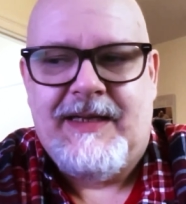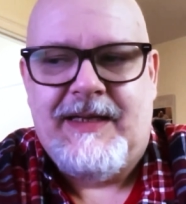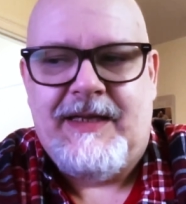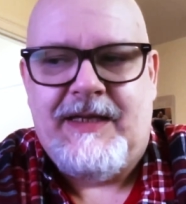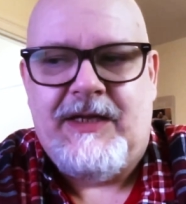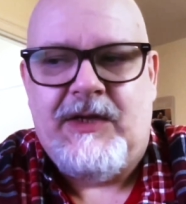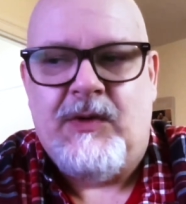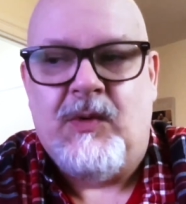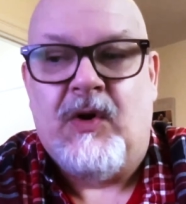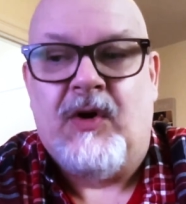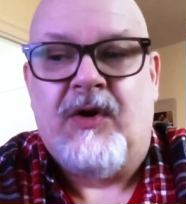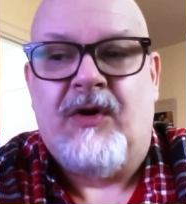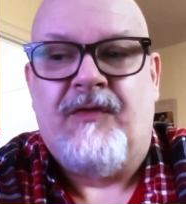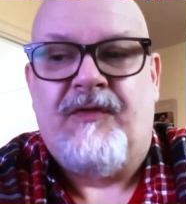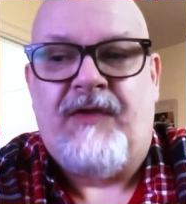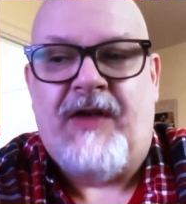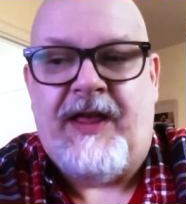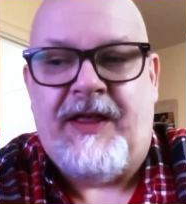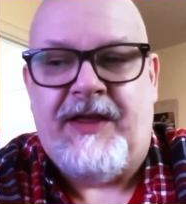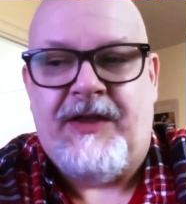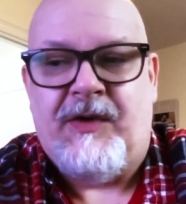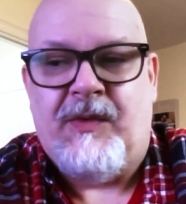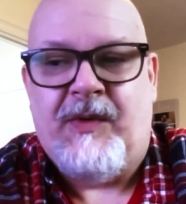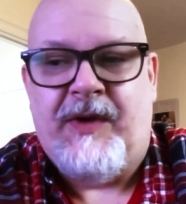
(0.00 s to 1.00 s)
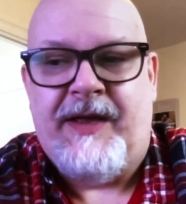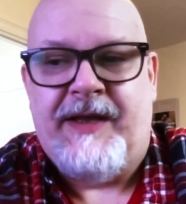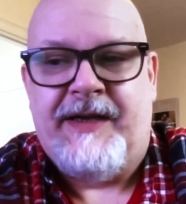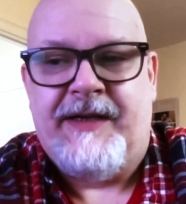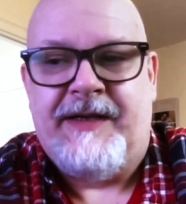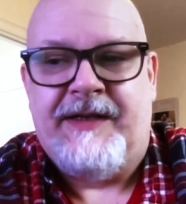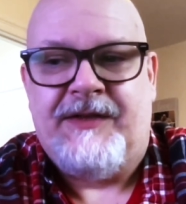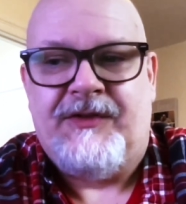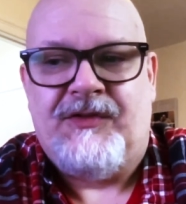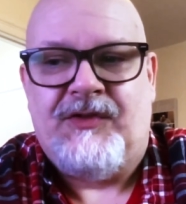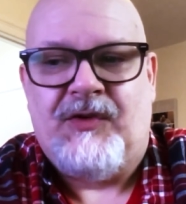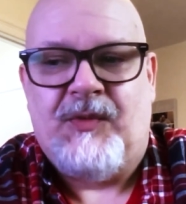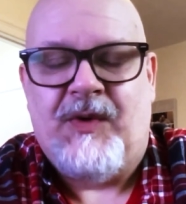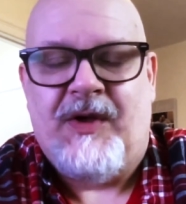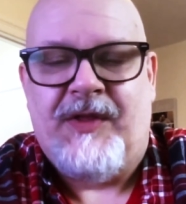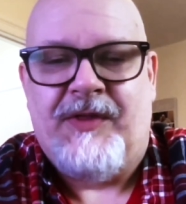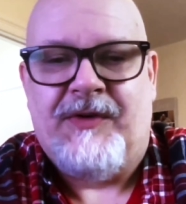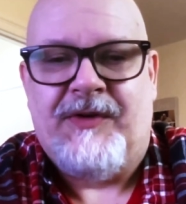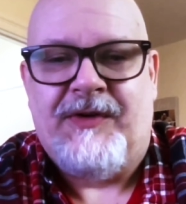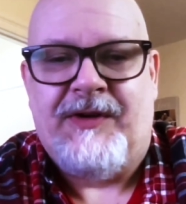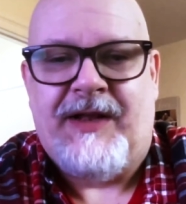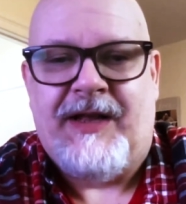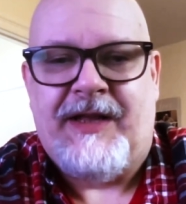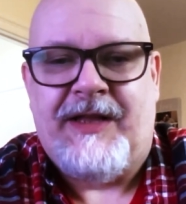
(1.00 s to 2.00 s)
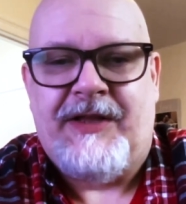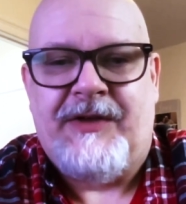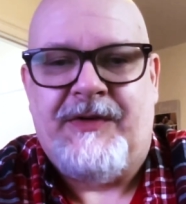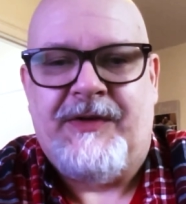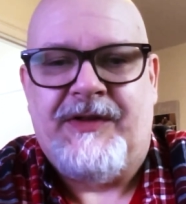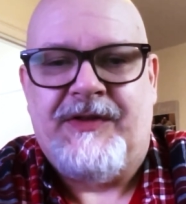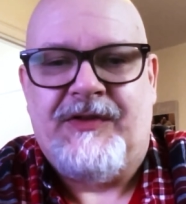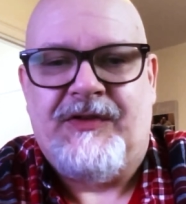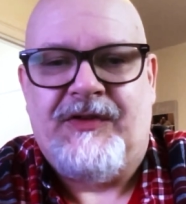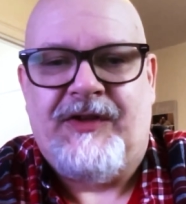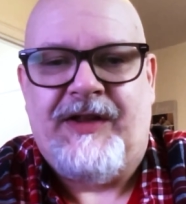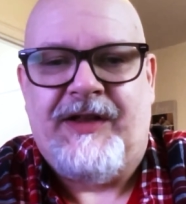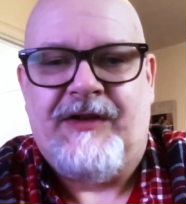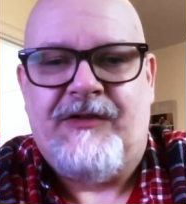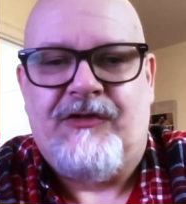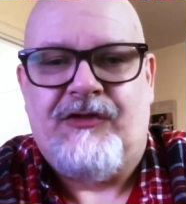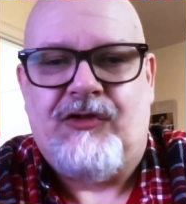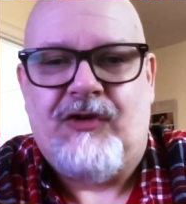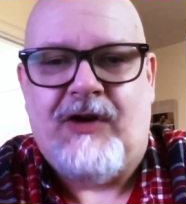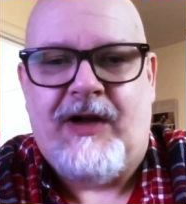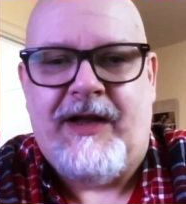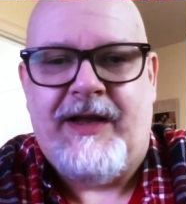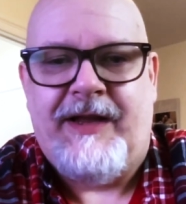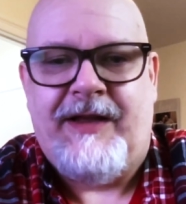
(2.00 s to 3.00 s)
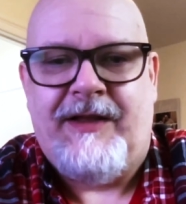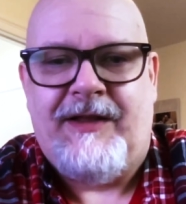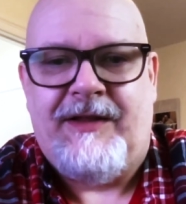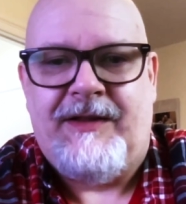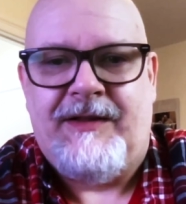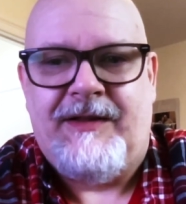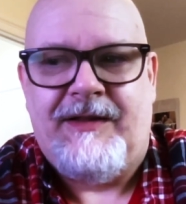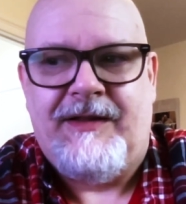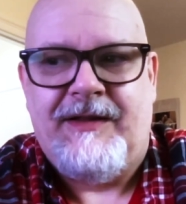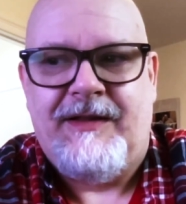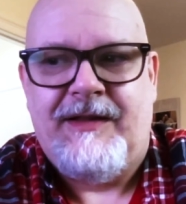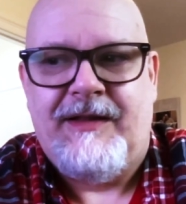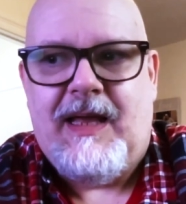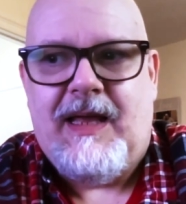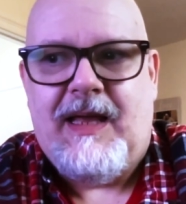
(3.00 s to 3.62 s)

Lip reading: you are evaluated as to whether or not you can stand trial,